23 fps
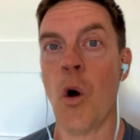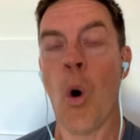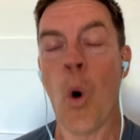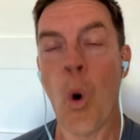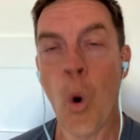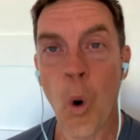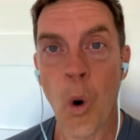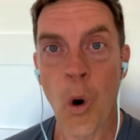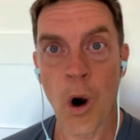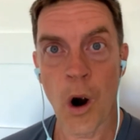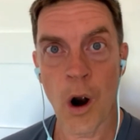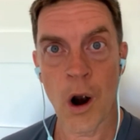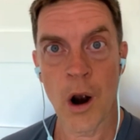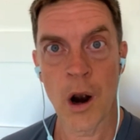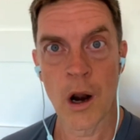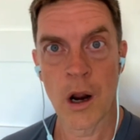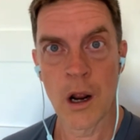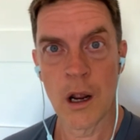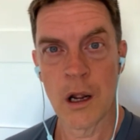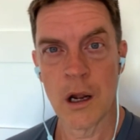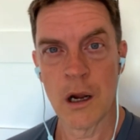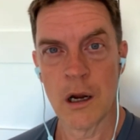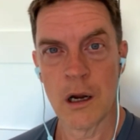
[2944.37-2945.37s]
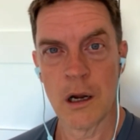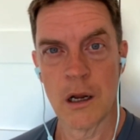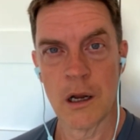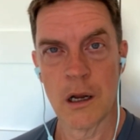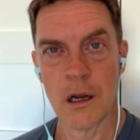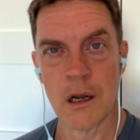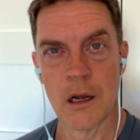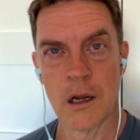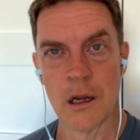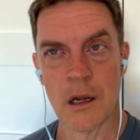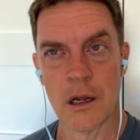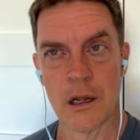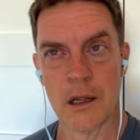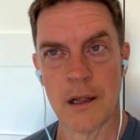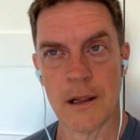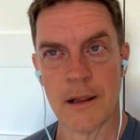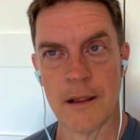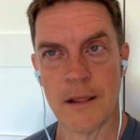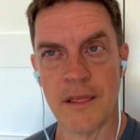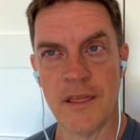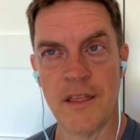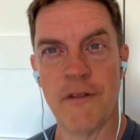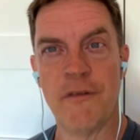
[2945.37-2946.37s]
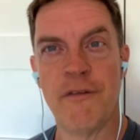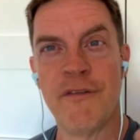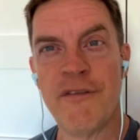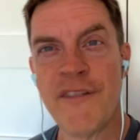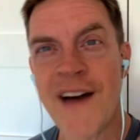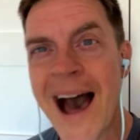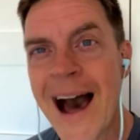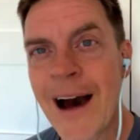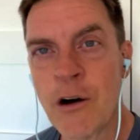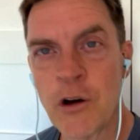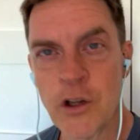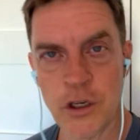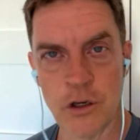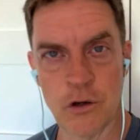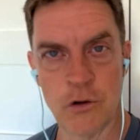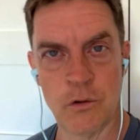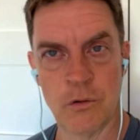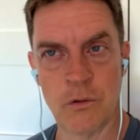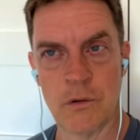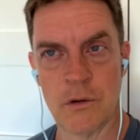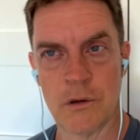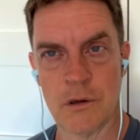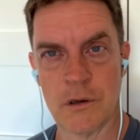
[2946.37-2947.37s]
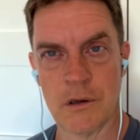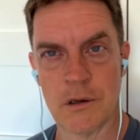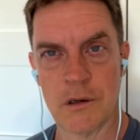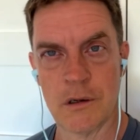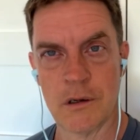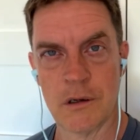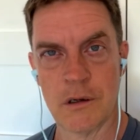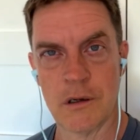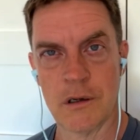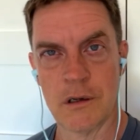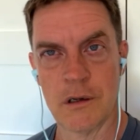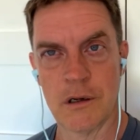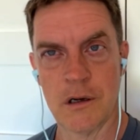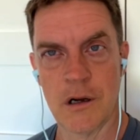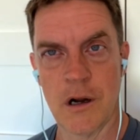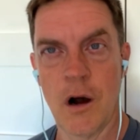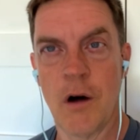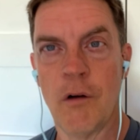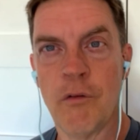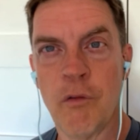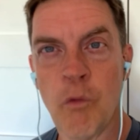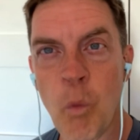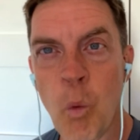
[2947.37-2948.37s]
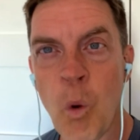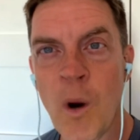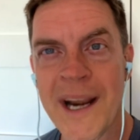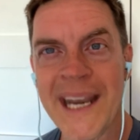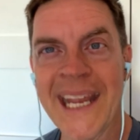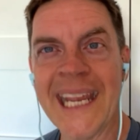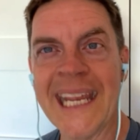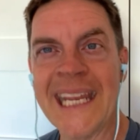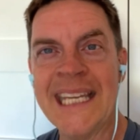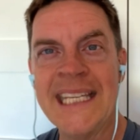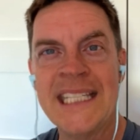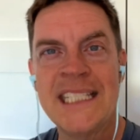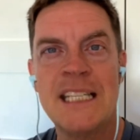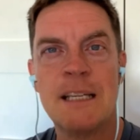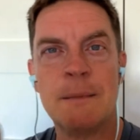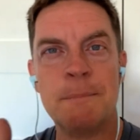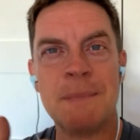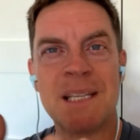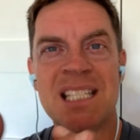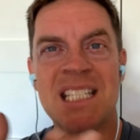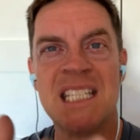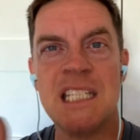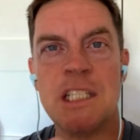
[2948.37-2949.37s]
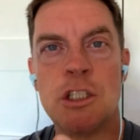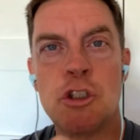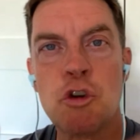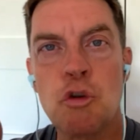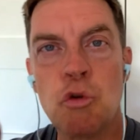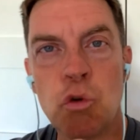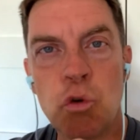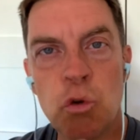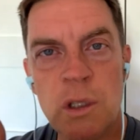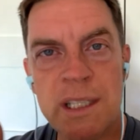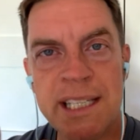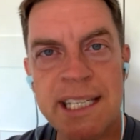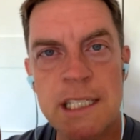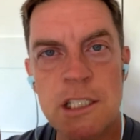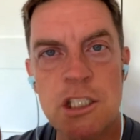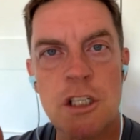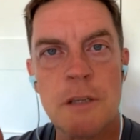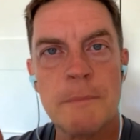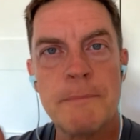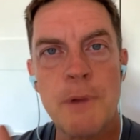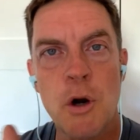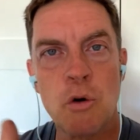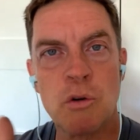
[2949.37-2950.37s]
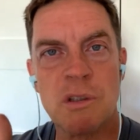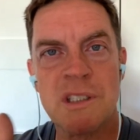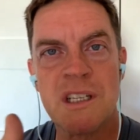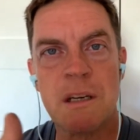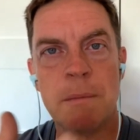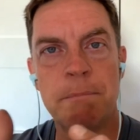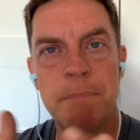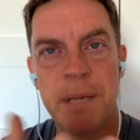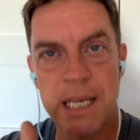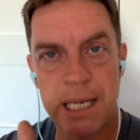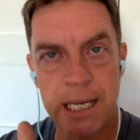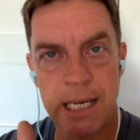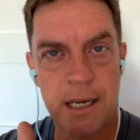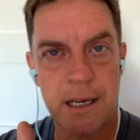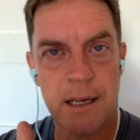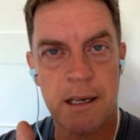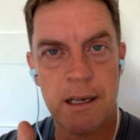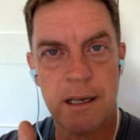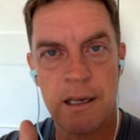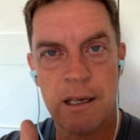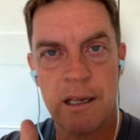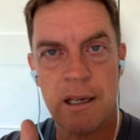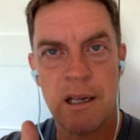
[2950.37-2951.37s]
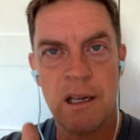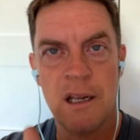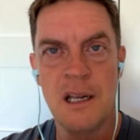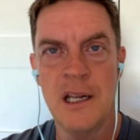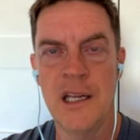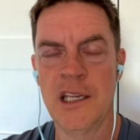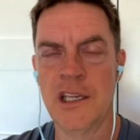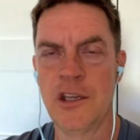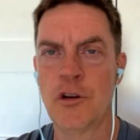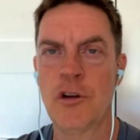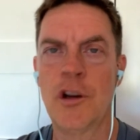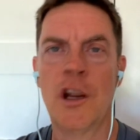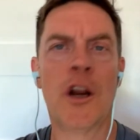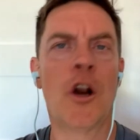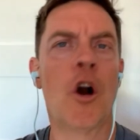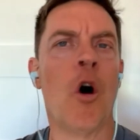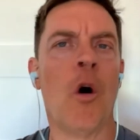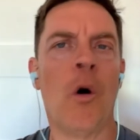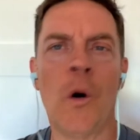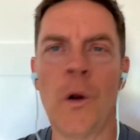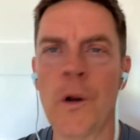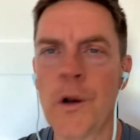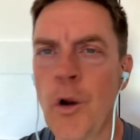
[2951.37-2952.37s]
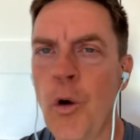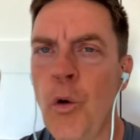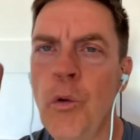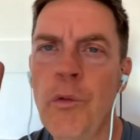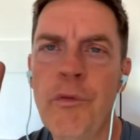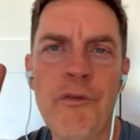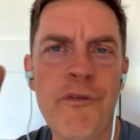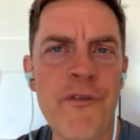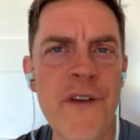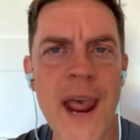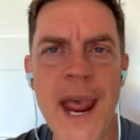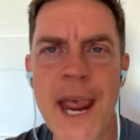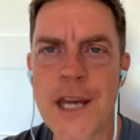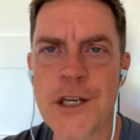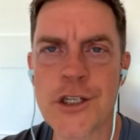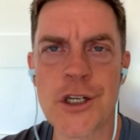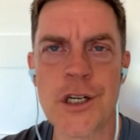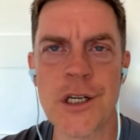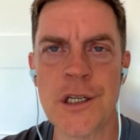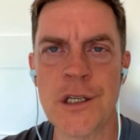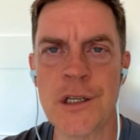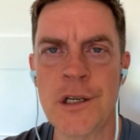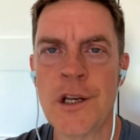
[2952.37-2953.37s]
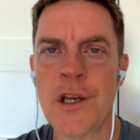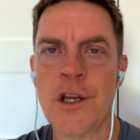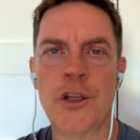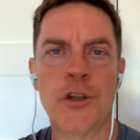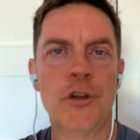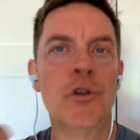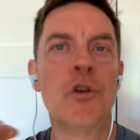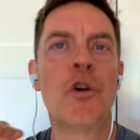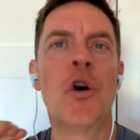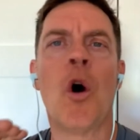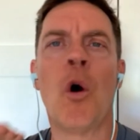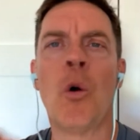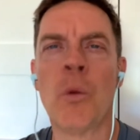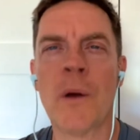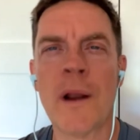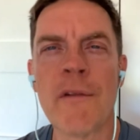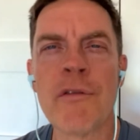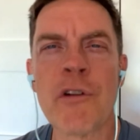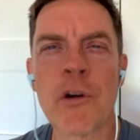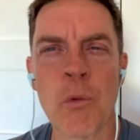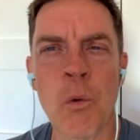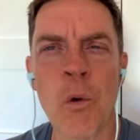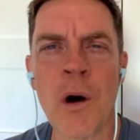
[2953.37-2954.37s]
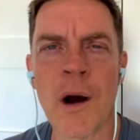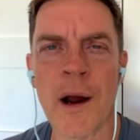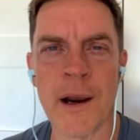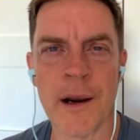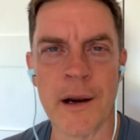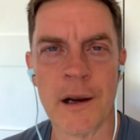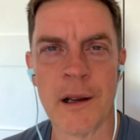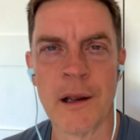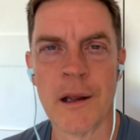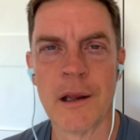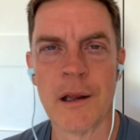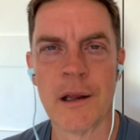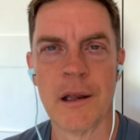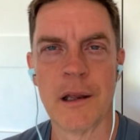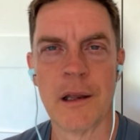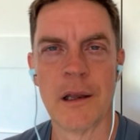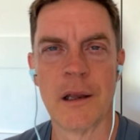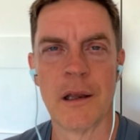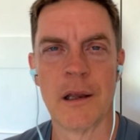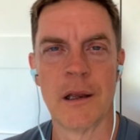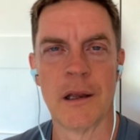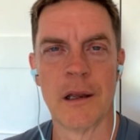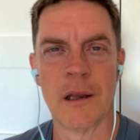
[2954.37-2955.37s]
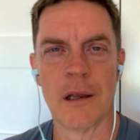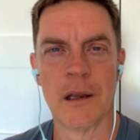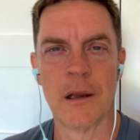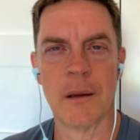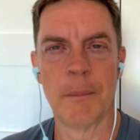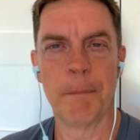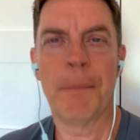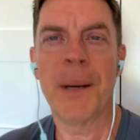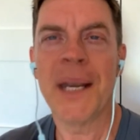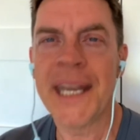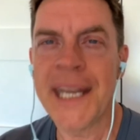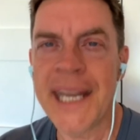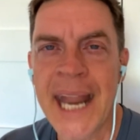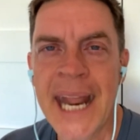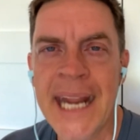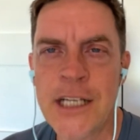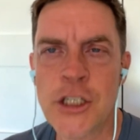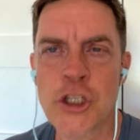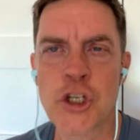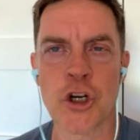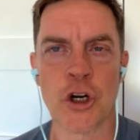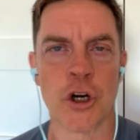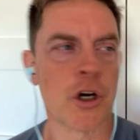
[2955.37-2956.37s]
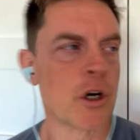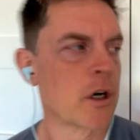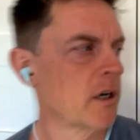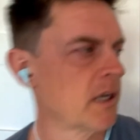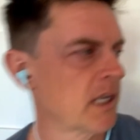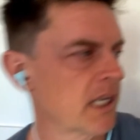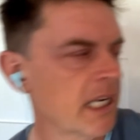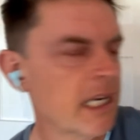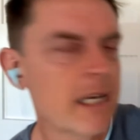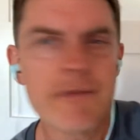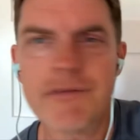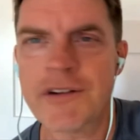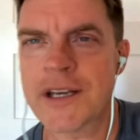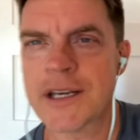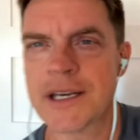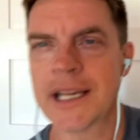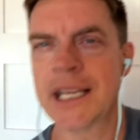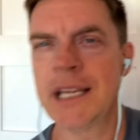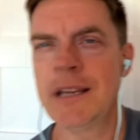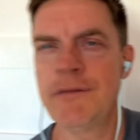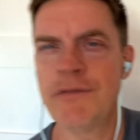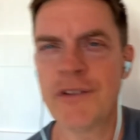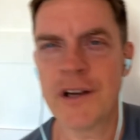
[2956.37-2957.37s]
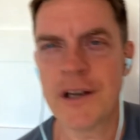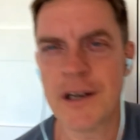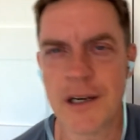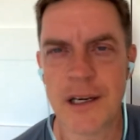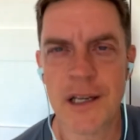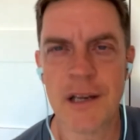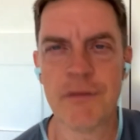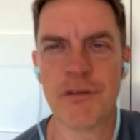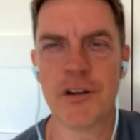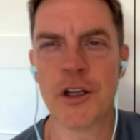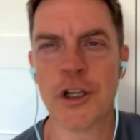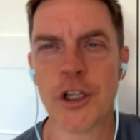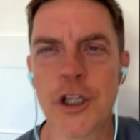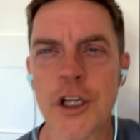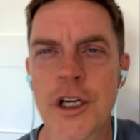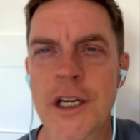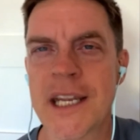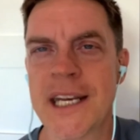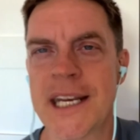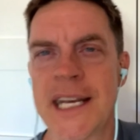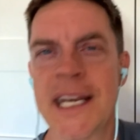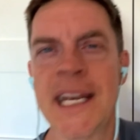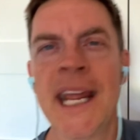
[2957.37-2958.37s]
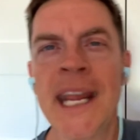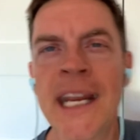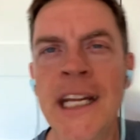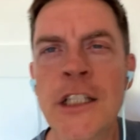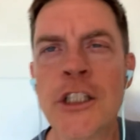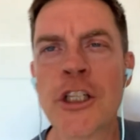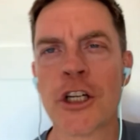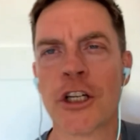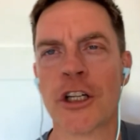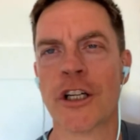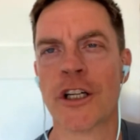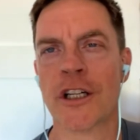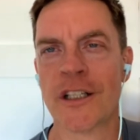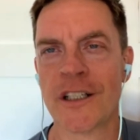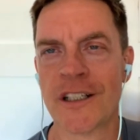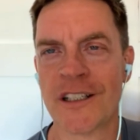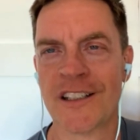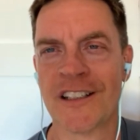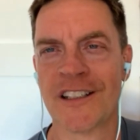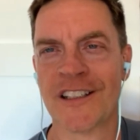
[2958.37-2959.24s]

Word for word: or the value of what intimacy truly is supposed to be. And you can call it old fashioned, you can call whatever you want. But nature, even, even if you look at nature,